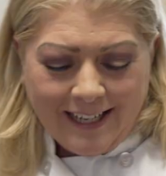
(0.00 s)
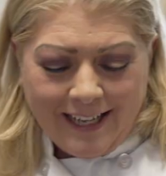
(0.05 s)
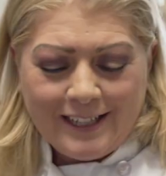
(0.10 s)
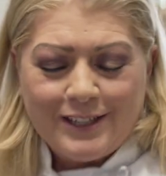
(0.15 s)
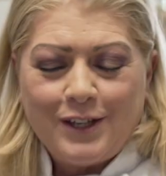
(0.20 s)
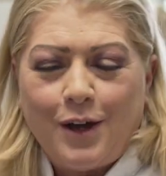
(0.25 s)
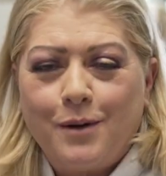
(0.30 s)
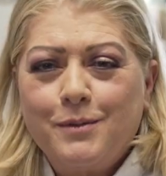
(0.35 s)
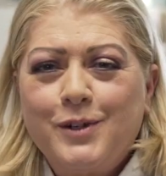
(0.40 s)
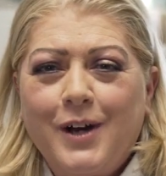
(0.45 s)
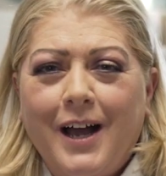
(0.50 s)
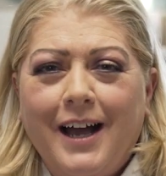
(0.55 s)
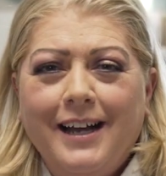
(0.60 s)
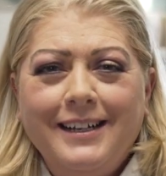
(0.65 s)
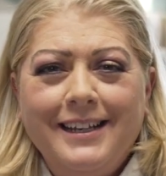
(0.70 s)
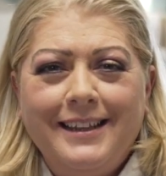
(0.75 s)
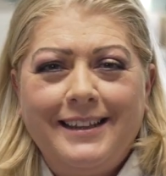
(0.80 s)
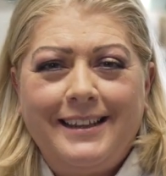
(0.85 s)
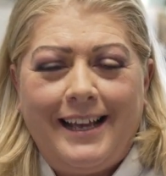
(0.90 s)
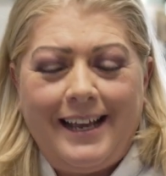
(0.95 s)
So I'm trying
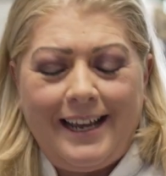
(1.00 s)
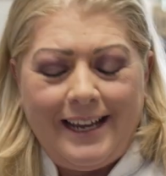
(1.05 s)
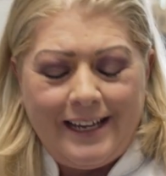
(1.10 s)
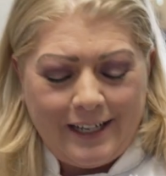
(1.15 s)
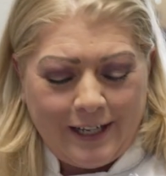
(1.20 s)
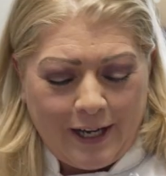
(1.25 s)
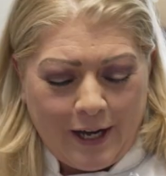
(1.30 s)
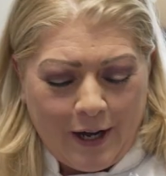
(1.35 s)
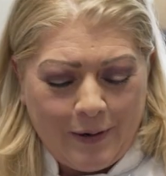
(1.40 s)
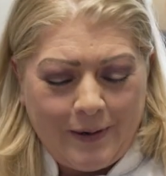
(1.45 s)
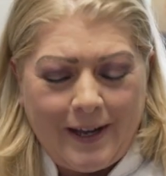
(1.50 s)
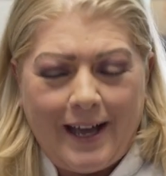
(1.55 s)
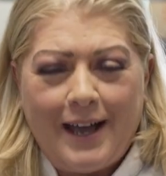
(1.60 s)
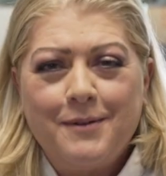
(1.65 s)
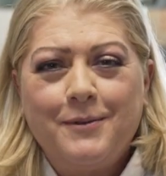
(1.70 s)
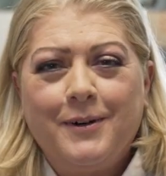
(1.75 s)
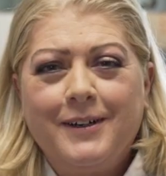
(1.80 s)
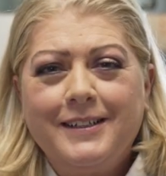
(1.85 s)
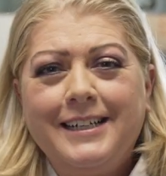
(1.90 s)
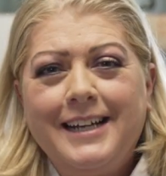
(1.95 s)
to think, okay,
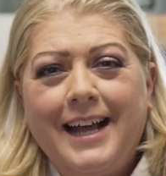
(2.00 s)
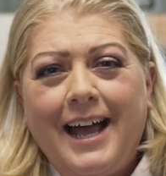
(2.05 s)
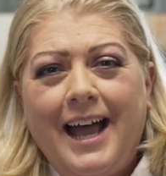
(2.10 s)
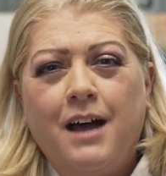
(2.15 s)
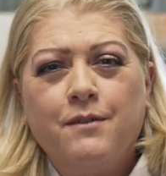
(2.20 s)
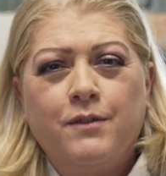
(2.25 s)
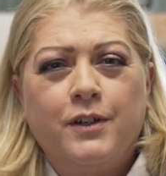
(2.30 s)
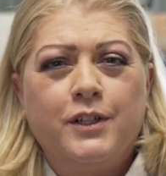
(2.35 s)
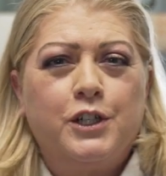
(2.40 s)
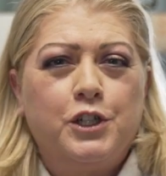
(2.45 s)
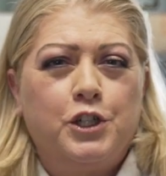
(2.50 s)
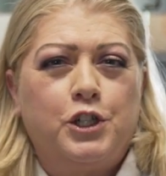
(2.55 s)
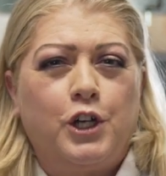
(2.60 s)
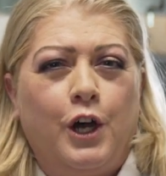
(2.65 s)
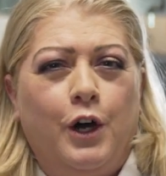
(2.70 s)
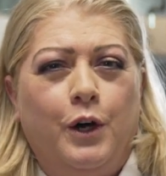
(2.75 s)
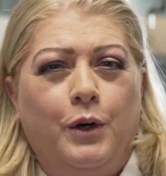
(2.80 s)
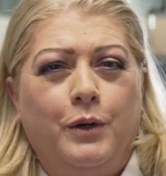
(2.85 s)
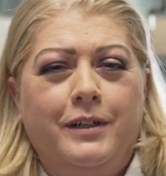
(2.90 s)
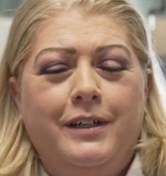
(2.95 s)
what did I have on the
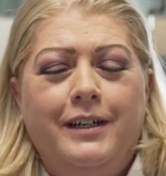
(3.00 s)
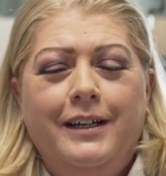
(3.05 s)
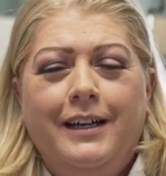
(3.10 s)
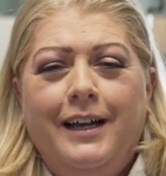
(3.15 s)
show?